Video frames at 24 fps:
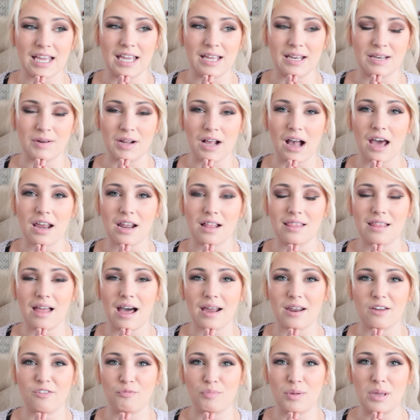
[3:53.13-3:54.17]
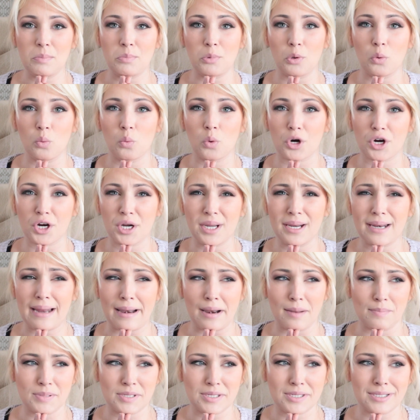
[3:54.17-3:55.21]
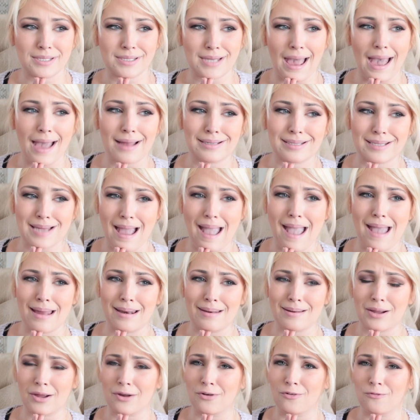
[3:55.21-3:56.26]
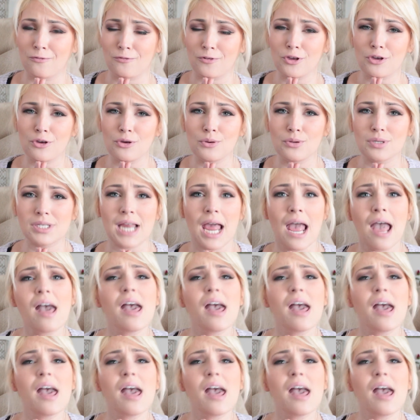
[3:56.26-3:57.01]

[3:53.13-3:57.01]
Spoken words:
it got a lot of people worried and upset and confused.